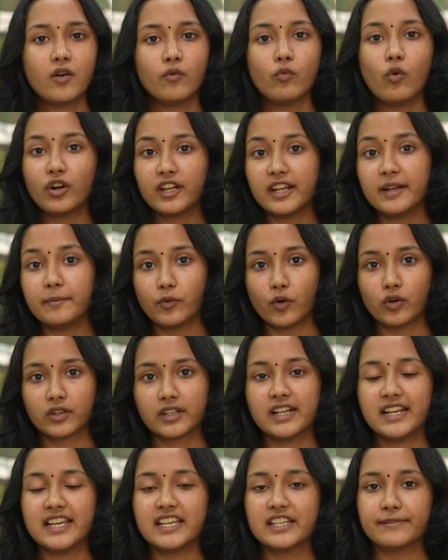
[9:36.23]
Voting
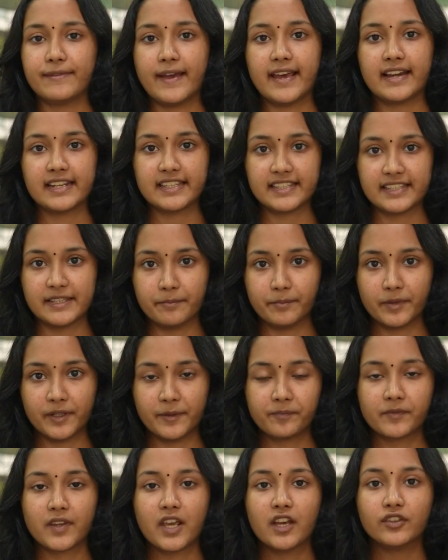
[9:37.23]
portal is fairly simple.